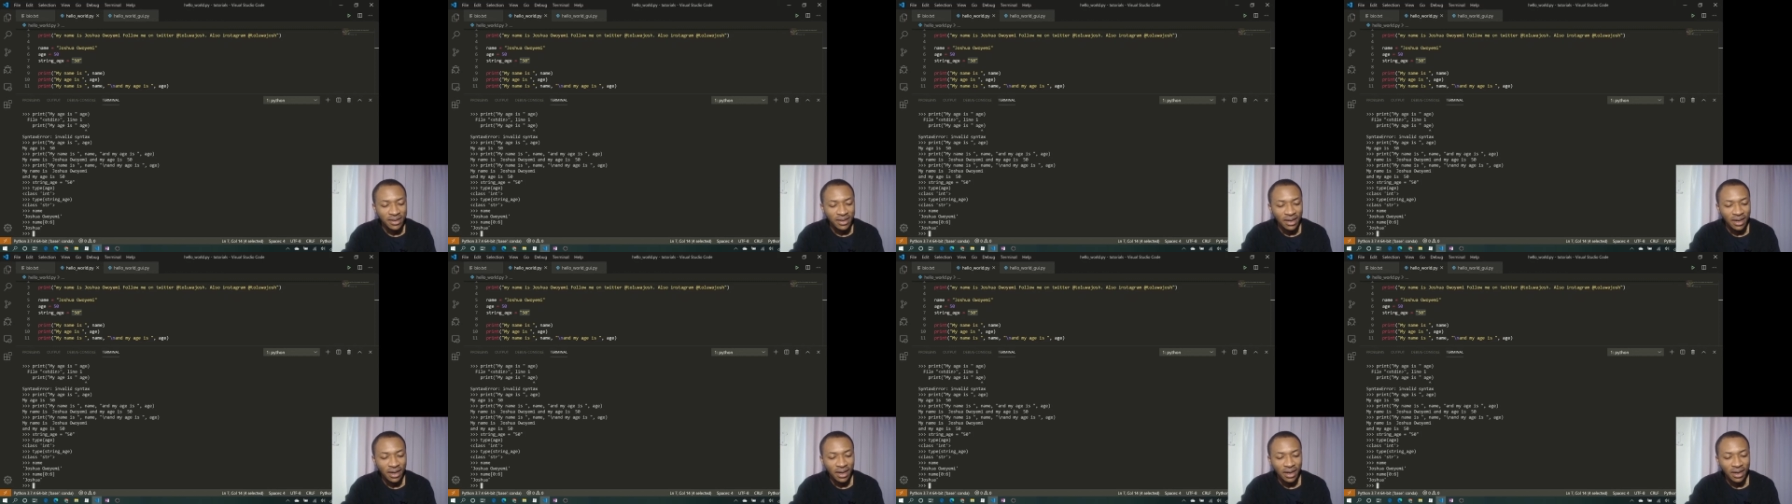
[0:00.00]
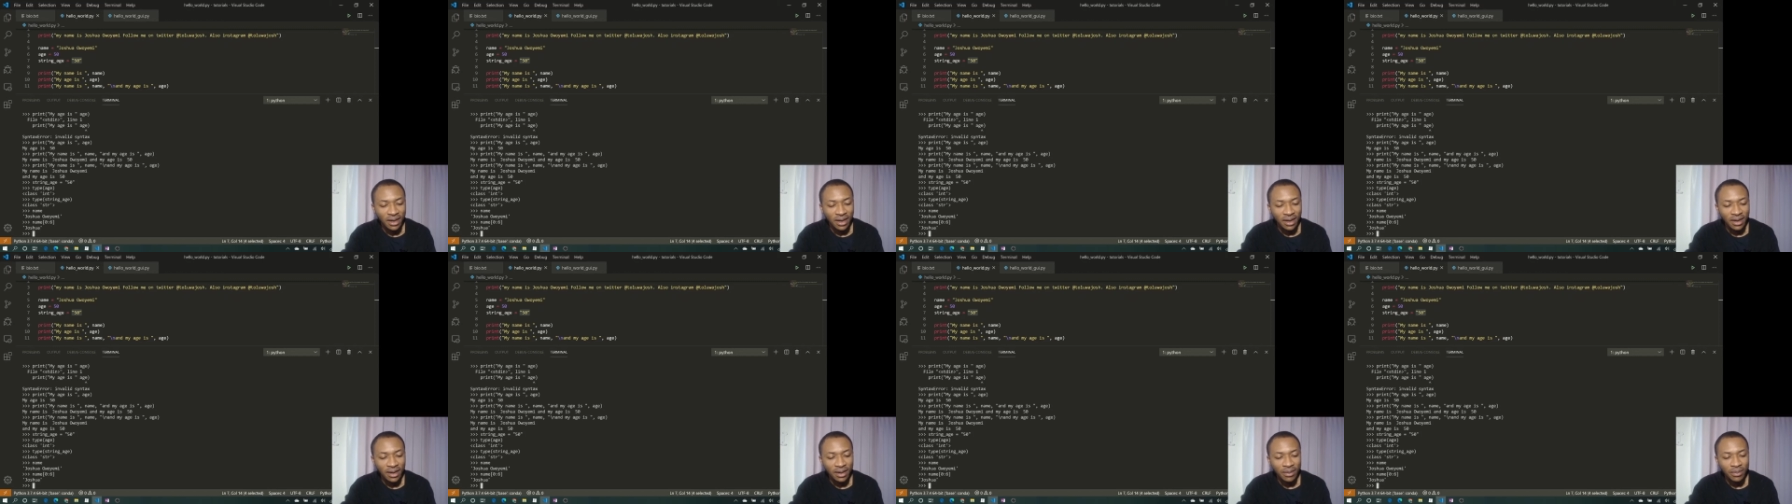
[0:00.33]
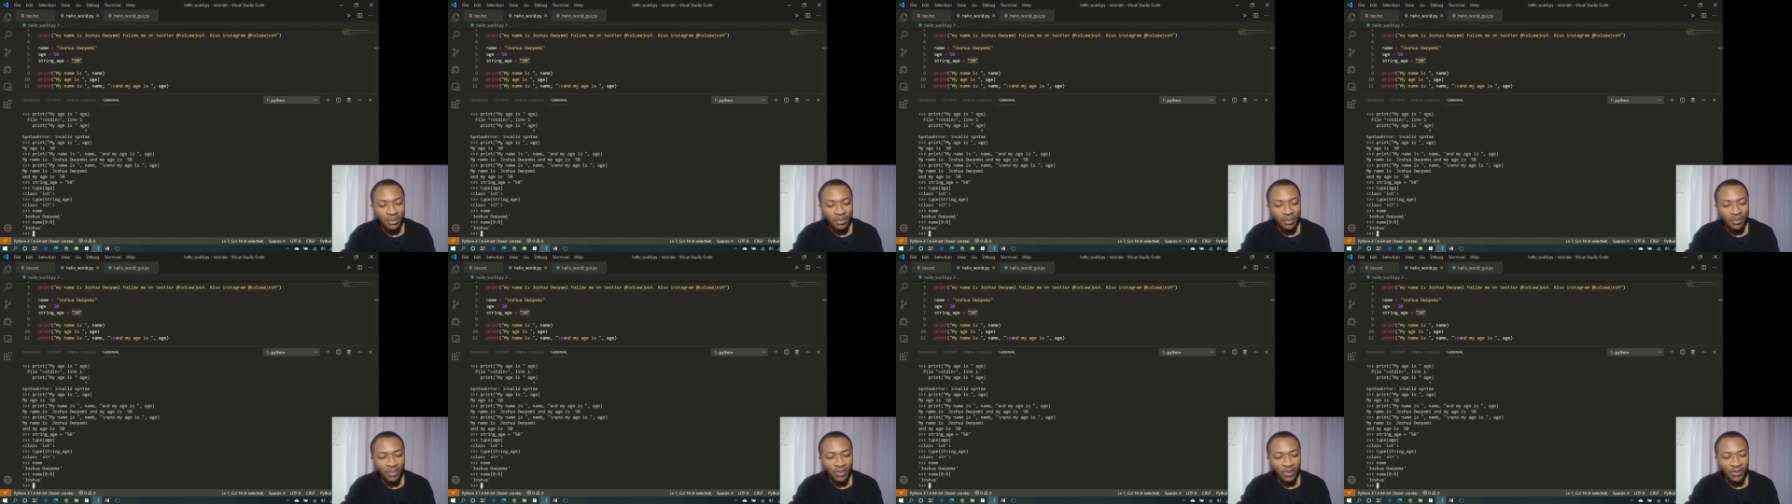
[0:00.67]

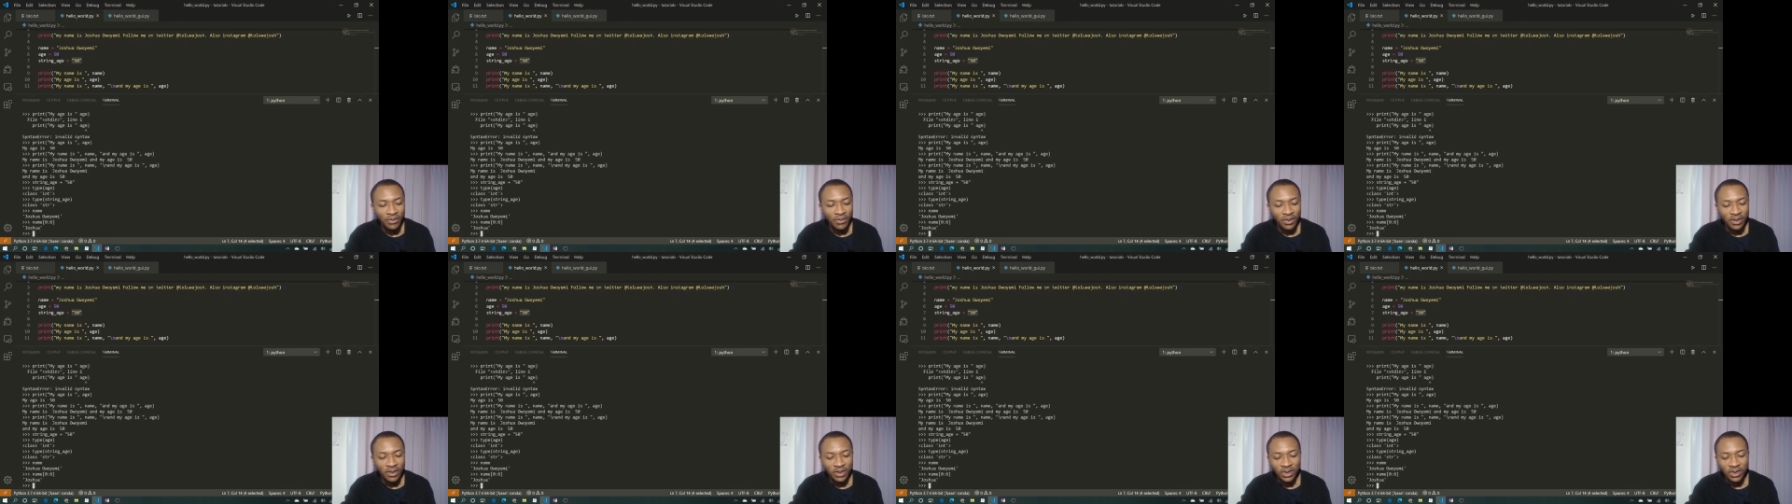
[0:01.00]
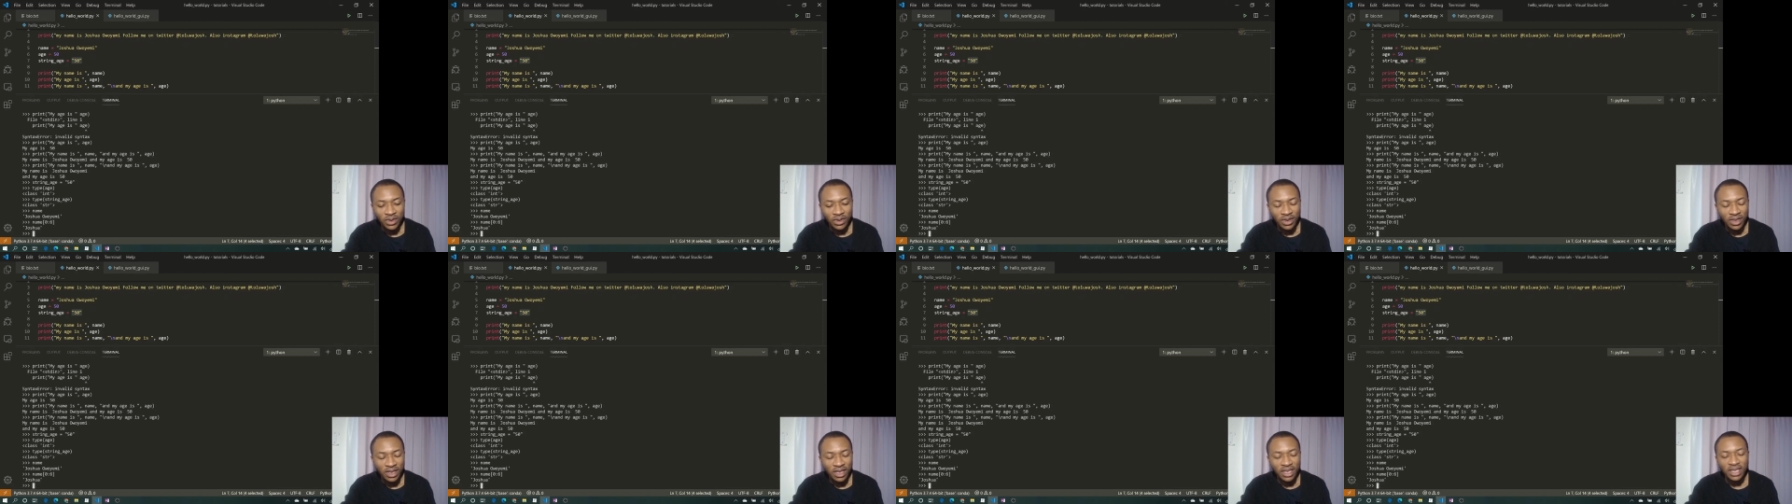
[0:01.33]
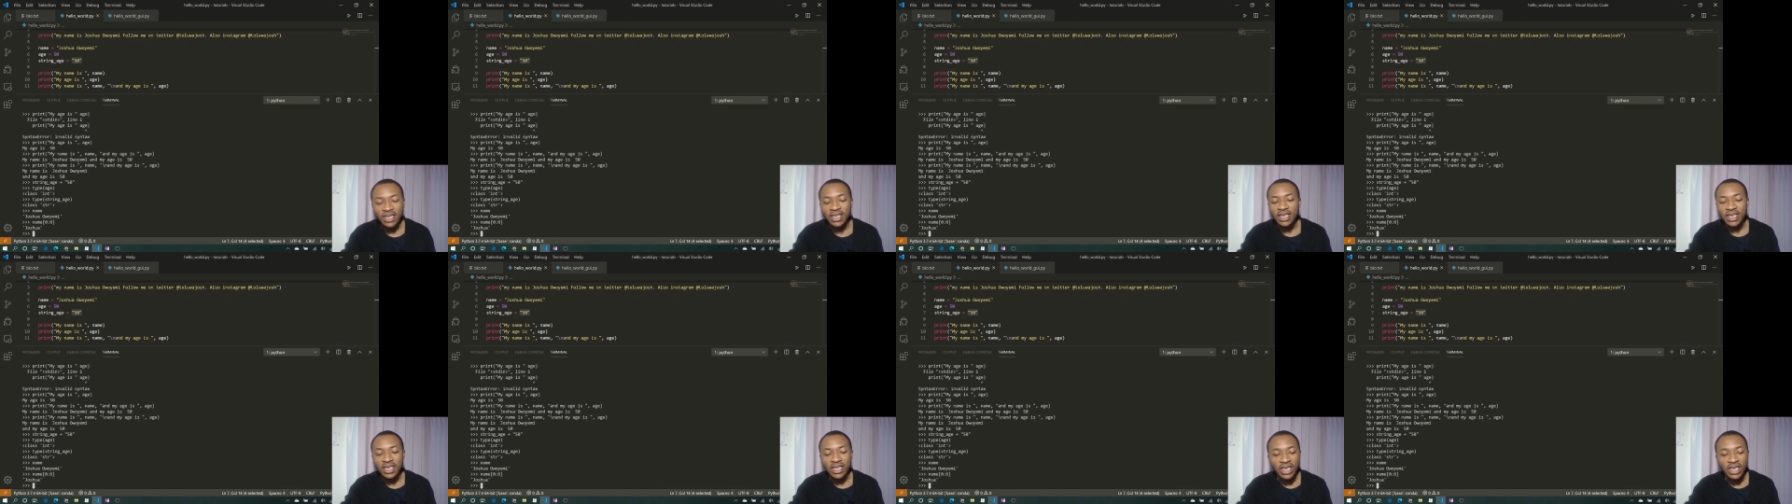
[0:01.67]
version
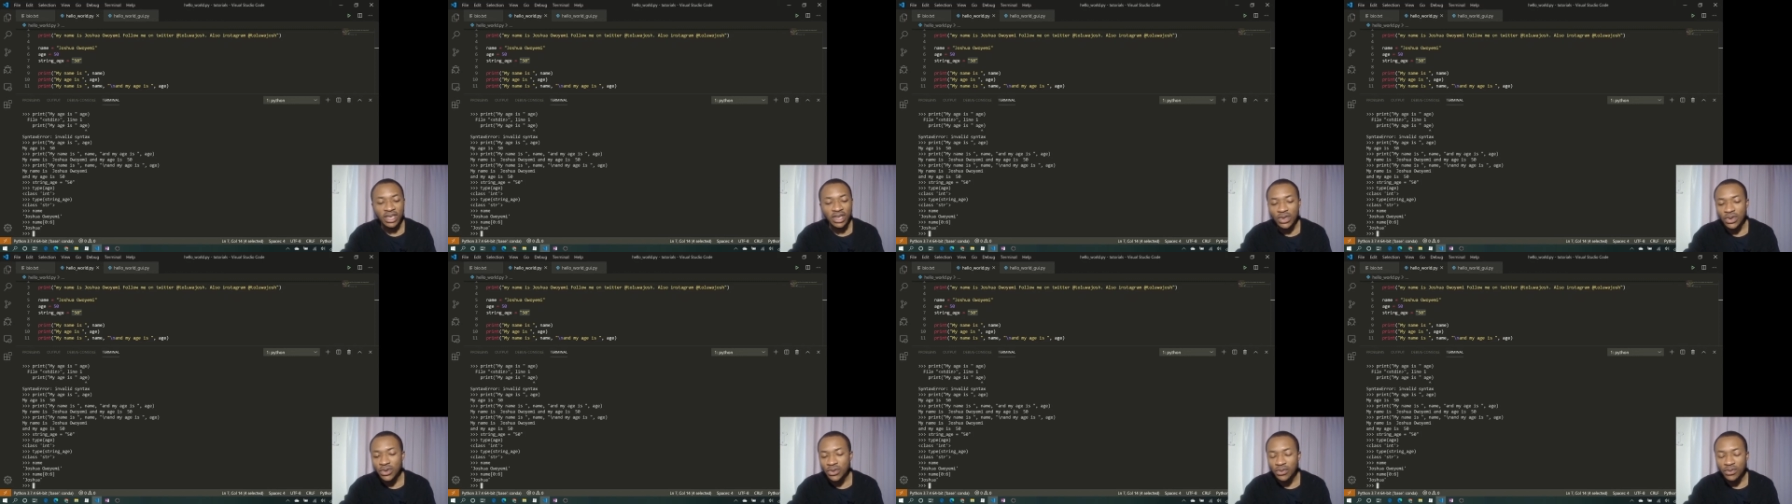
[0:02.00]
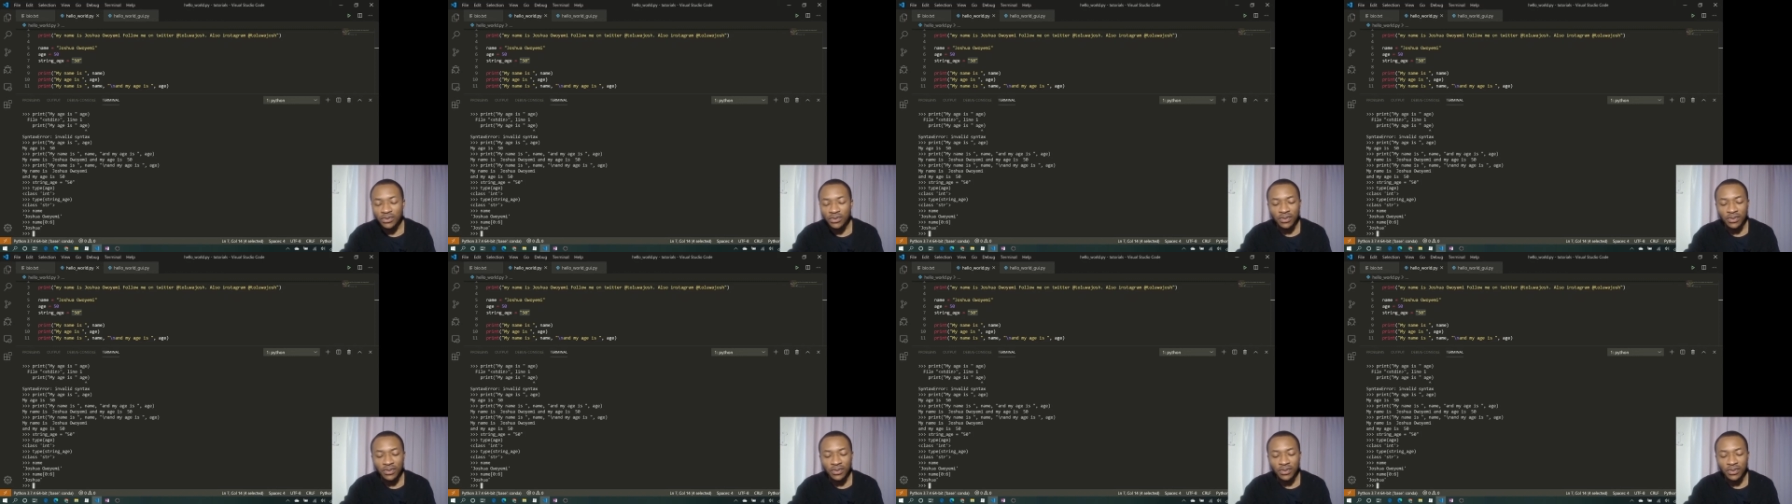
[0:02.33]
in a new